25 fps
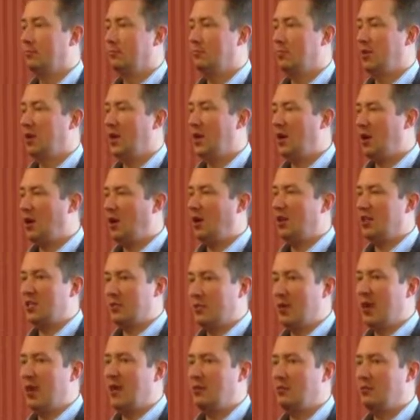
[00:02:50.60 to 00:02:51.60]
Okay? And I'll
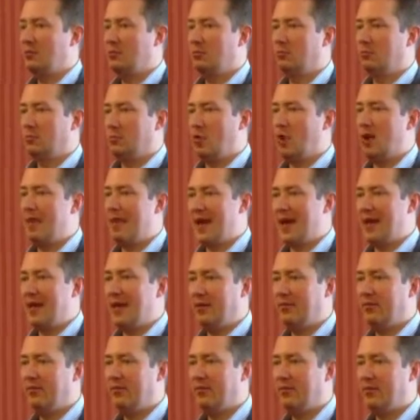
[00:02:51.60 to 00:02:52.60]
explain why that
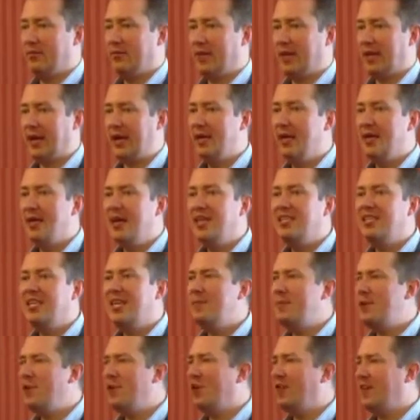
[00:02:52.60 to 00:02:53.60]
is. Okay? Has
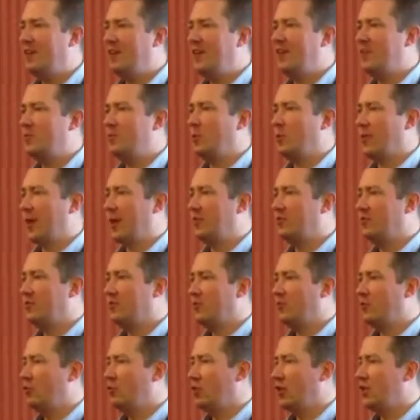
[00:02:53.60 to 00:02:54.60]
anybody got a Facebook page for
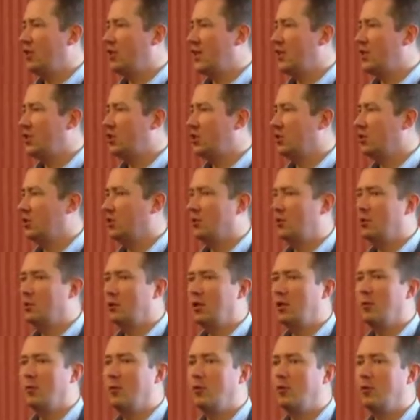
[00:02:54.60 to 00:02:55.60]
their organisation?
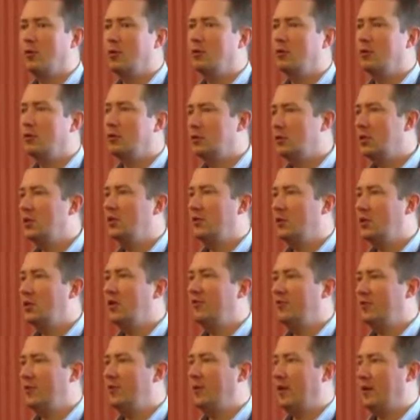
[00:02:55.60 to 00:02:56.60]
So quite
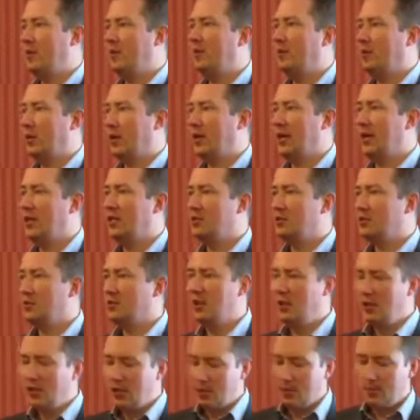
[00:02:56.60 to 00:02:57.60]
a few people. Okay, so
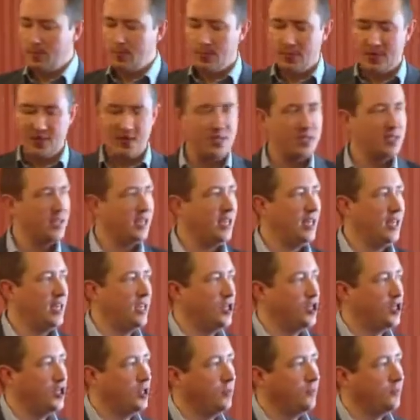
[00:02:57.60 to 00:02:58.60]
this is the key
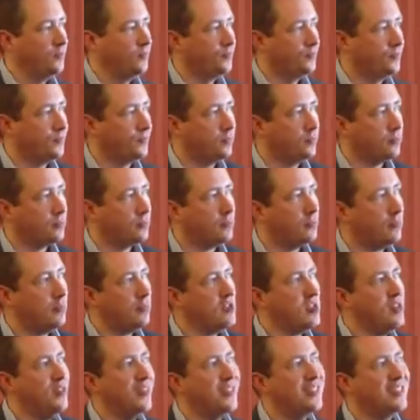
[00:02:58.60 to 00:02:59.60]
issue.
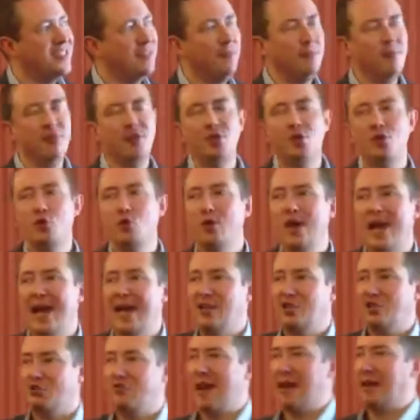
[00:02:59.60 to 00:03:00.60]
There's something called
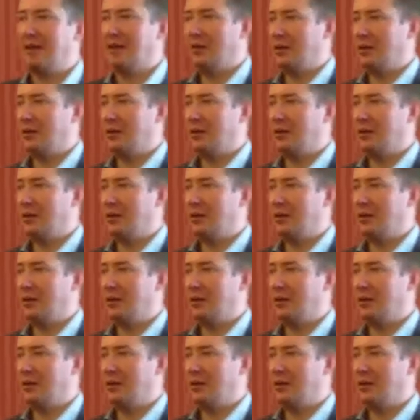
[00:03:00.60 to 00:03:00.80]
EdgeRank.